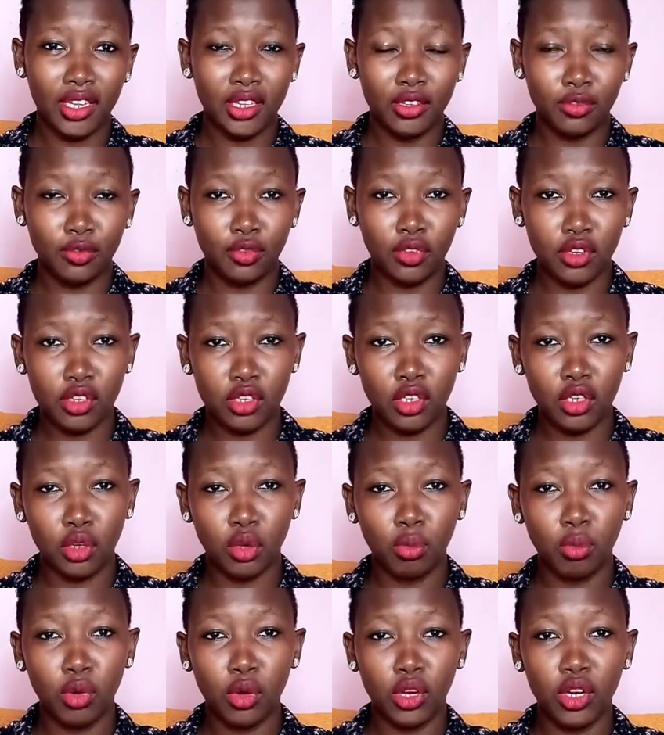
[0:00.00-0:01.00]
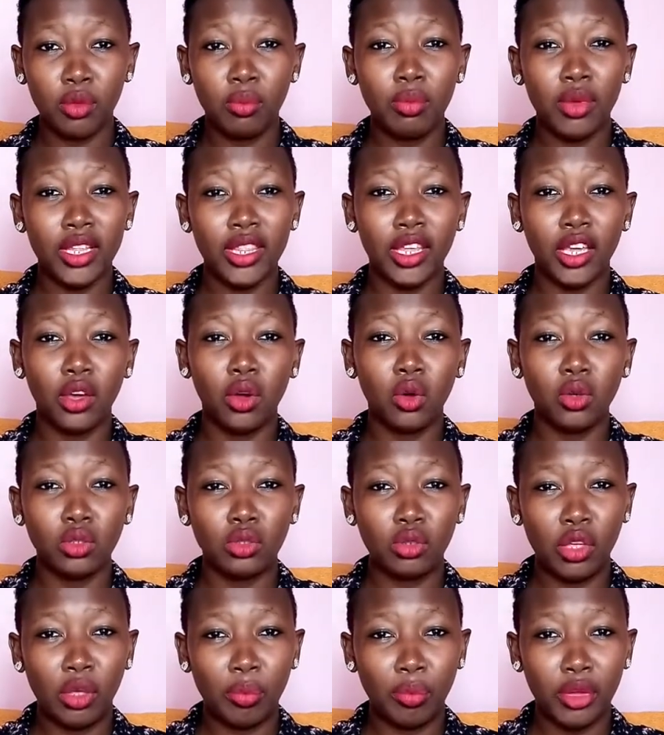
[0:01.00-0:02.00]
physical body but they also
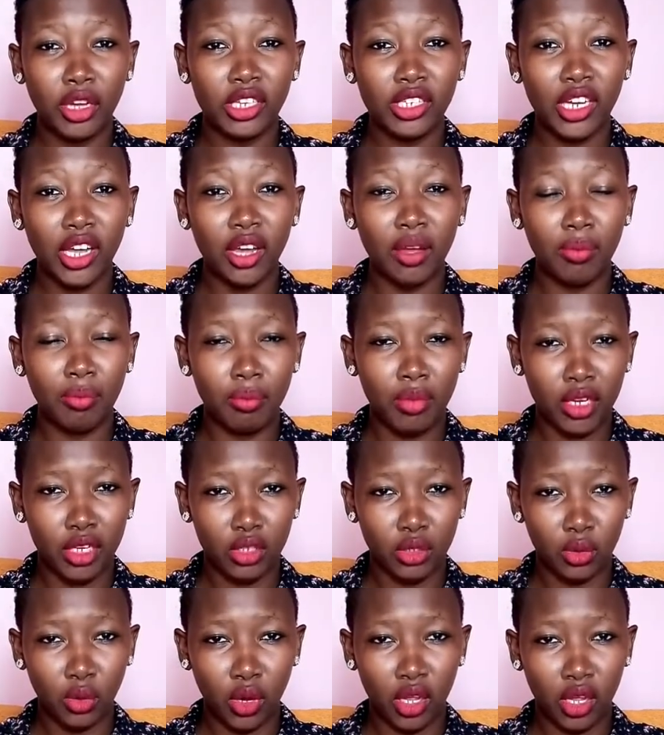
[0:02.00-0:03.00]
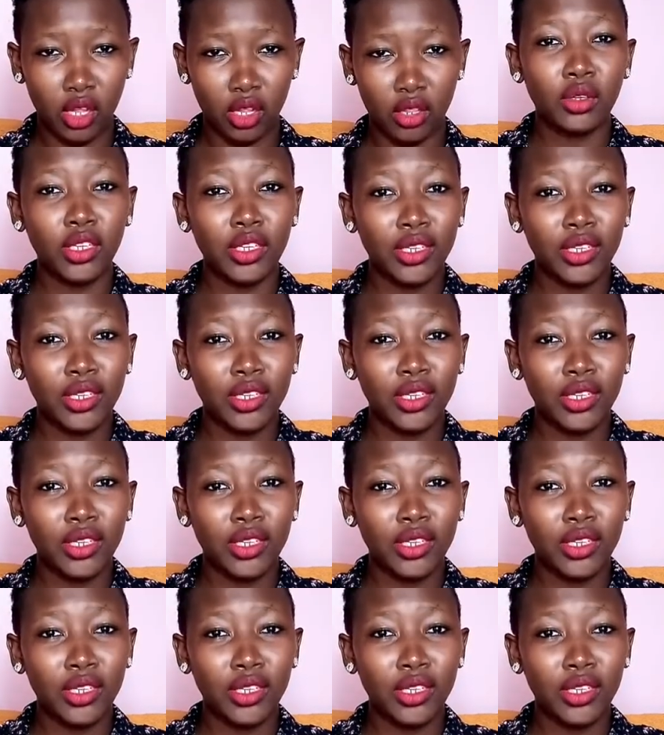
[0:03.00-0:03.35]
impact our mental health.